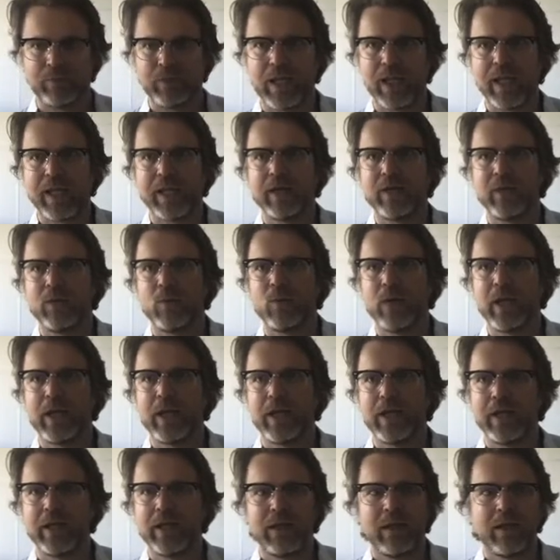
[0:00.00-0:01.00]
And in a
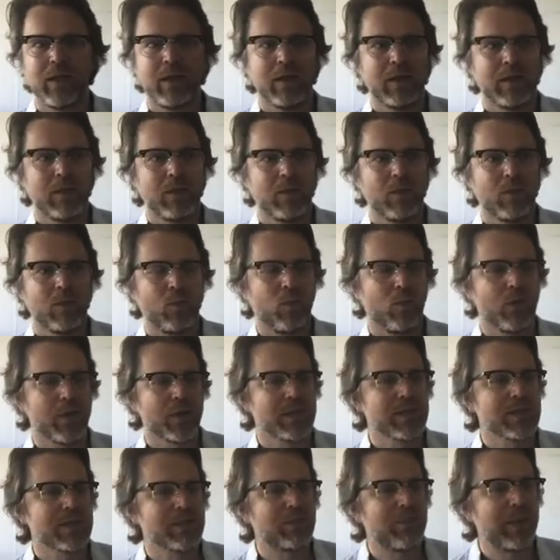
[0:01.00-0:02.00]
way, what a
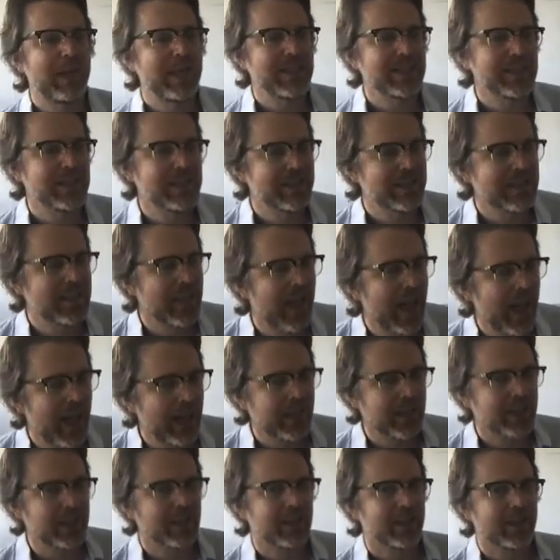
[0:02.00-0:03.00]

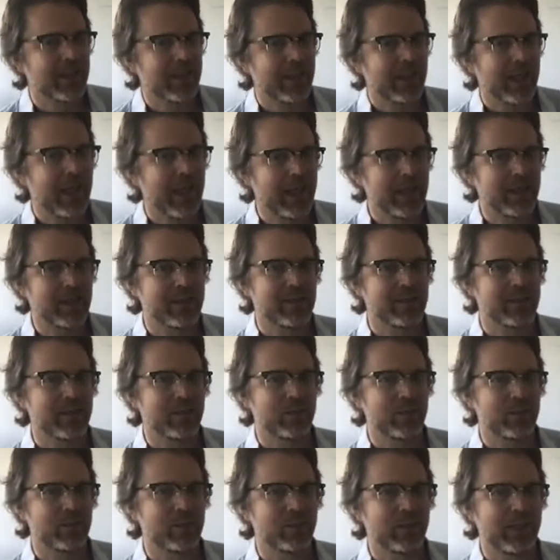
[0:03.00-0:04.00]
spectacular case that
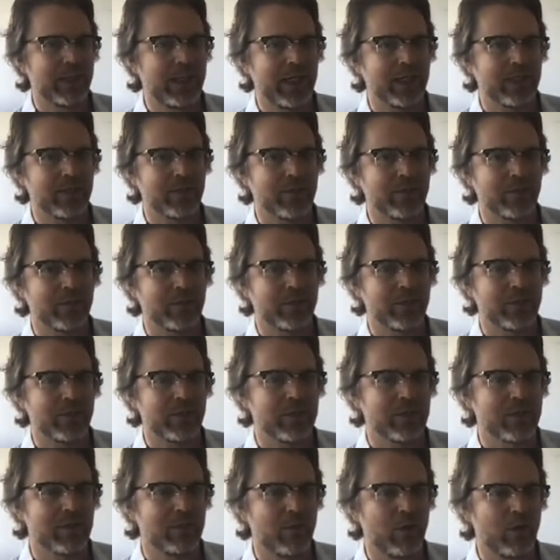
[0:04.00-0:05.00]
we will get to in
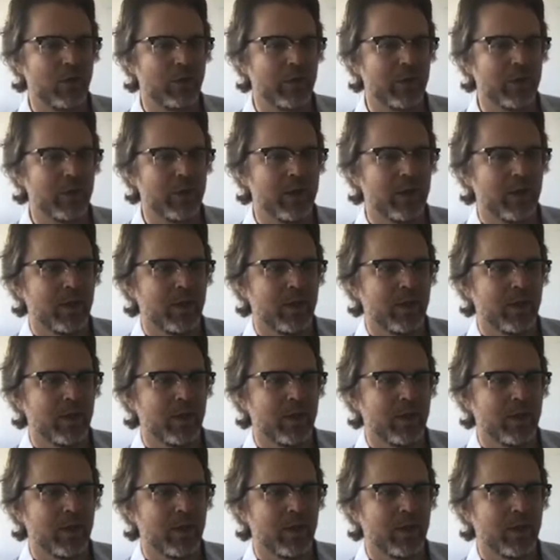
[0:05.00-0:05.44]
just a moment,